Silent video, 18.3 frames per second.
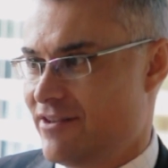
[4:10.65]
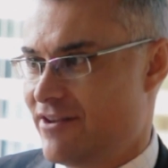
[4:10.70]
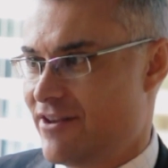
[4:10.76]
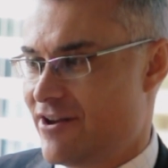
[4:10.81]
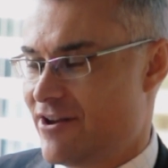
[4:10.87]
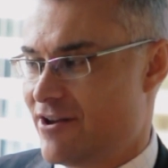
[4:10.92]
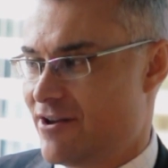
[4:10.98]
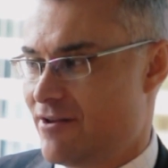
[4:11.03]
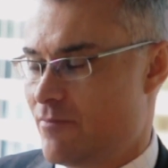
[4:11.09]

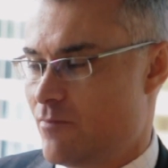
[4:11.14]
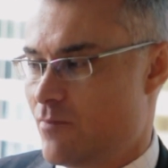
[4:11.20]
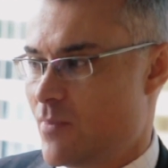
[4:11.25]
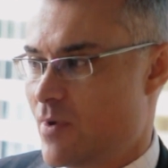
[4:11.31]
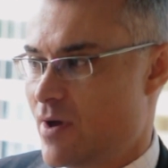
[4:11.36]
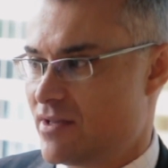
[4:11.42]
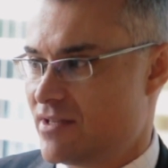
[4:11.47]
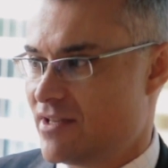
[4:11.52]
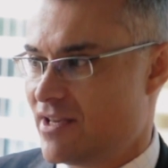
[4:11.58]

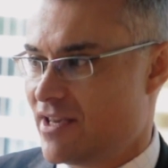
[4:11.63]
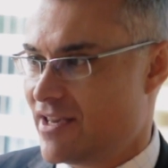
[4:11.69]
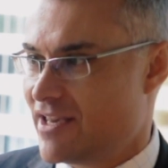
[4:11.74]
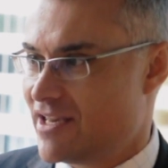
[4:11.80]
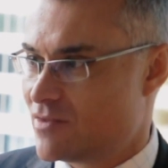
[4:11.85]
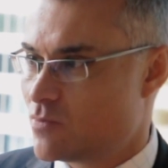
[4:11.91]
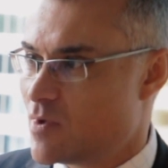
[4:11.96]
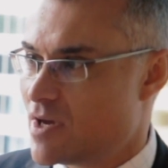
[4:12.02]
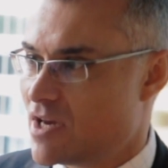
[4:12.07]

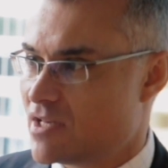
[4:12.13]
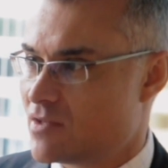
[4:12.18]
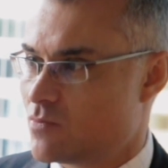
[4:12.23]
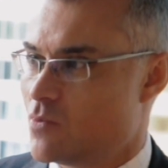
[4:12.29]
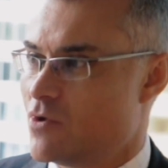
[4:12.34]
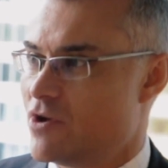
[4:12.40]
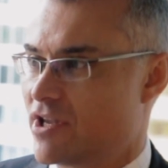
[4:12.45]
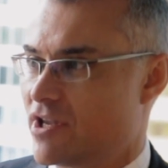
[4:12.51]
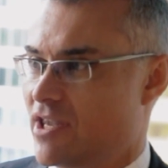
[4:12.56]
as well as
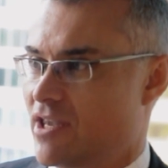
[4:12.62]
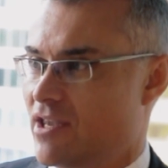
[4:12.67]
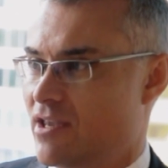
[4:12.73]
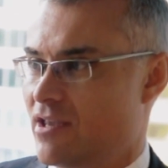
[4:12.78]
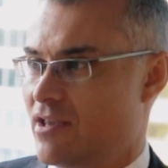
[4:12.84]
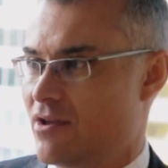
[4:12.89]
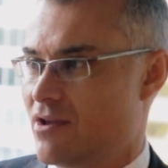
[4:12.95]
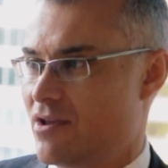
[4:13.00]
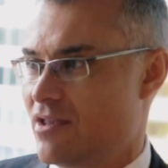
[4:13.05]

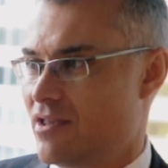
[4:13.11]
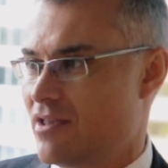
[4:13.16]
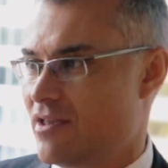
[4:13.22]
working